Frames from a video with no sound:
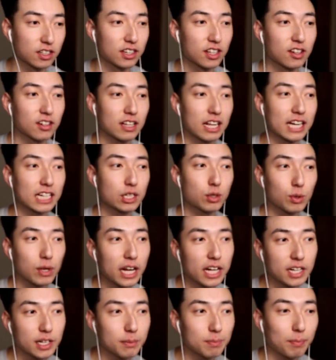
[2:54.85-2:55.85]
They're like
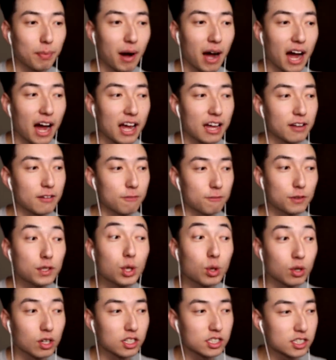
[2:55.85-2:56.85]
created by
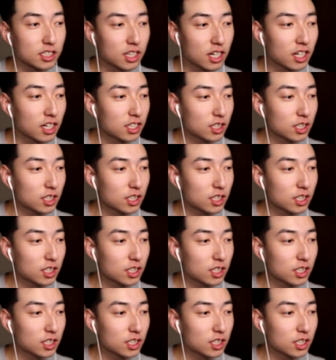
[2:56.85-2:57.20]
viewers.